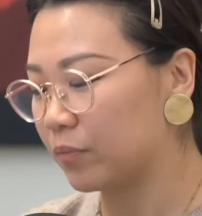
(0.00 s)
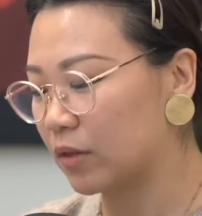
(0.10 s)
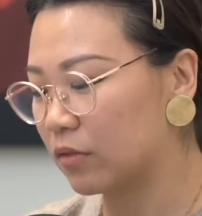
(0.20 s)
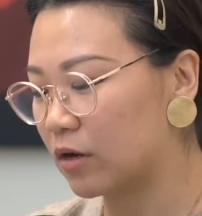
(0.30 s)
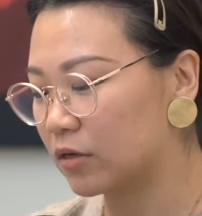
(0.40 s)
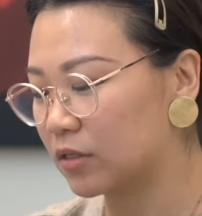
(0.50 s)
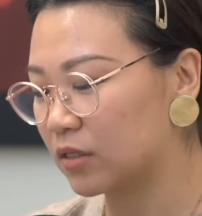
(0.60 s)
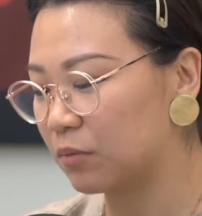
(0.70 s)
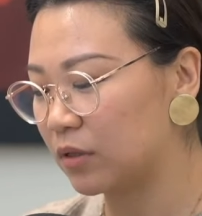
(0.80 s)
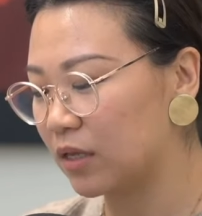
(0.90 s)
there's this
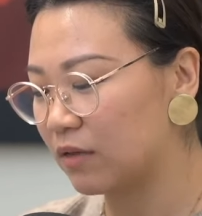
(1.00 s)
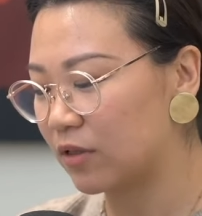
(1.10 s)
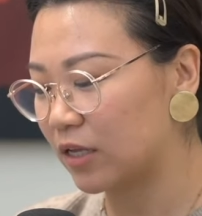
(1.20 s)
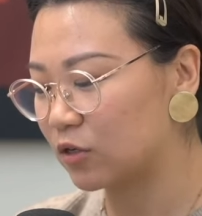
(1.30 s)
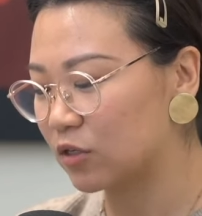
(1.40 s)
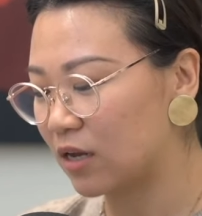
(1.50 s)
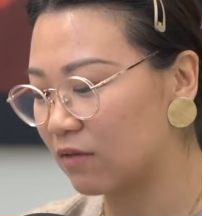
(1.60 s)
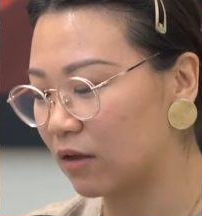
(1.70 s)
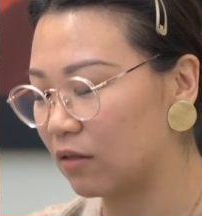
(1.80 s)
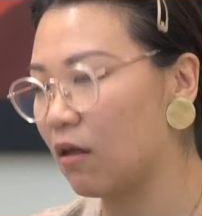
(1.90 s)
belief, like you just kind of
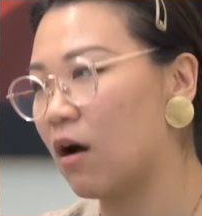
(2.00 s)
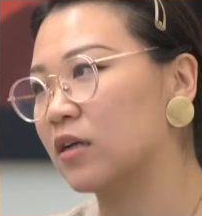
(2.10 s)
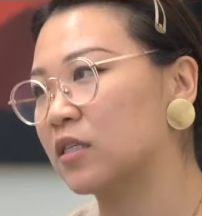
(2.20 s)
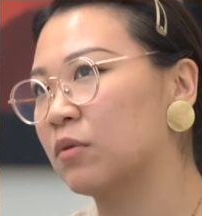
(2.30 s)
get lost.